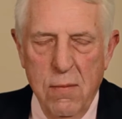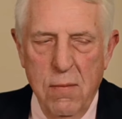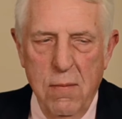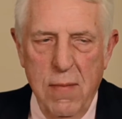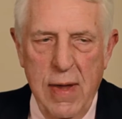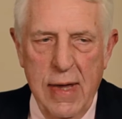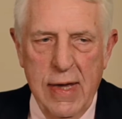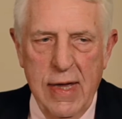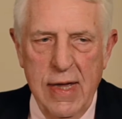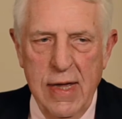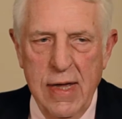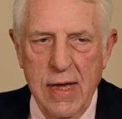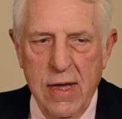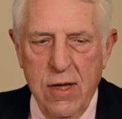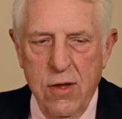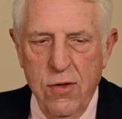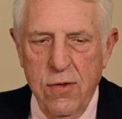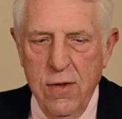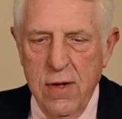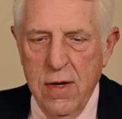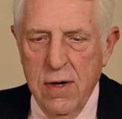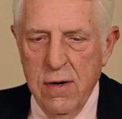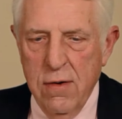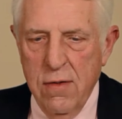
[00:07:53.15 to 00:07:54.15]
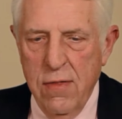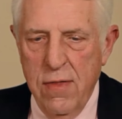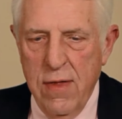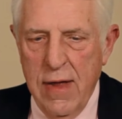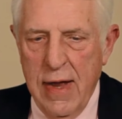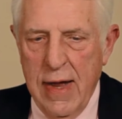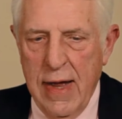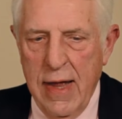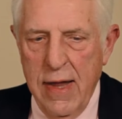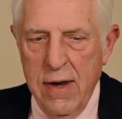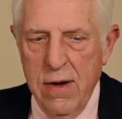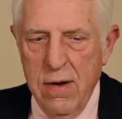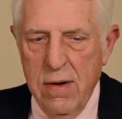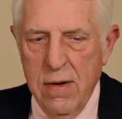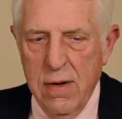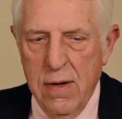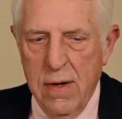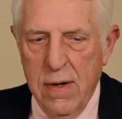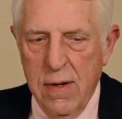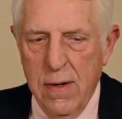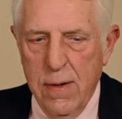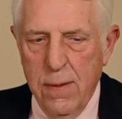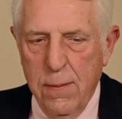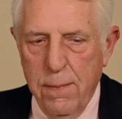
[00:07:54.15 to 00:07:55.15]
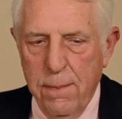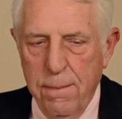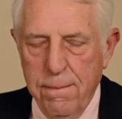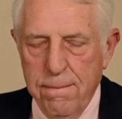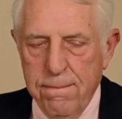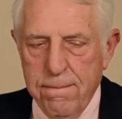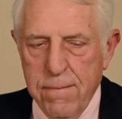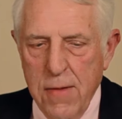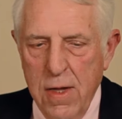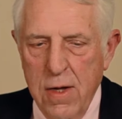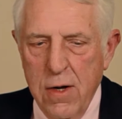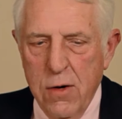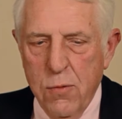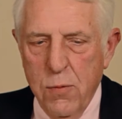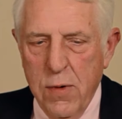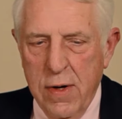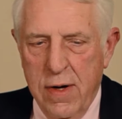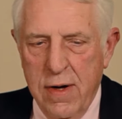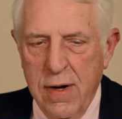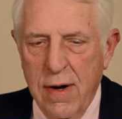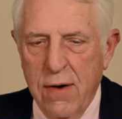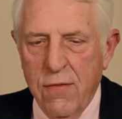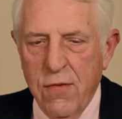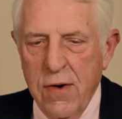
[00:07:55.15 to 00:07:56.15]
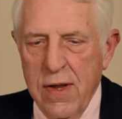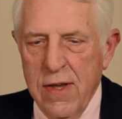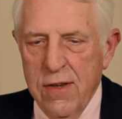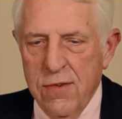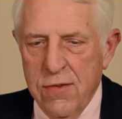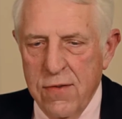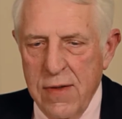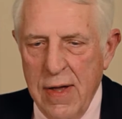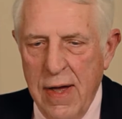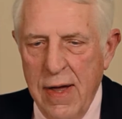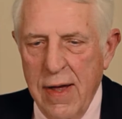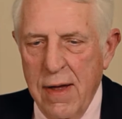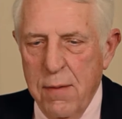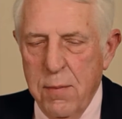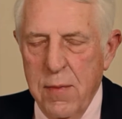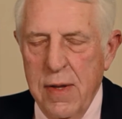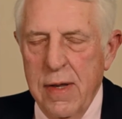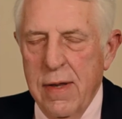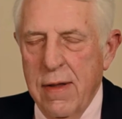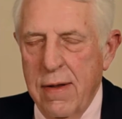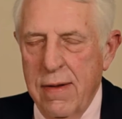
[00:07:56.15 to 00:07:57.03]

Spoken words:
making it clear that recovery is not, let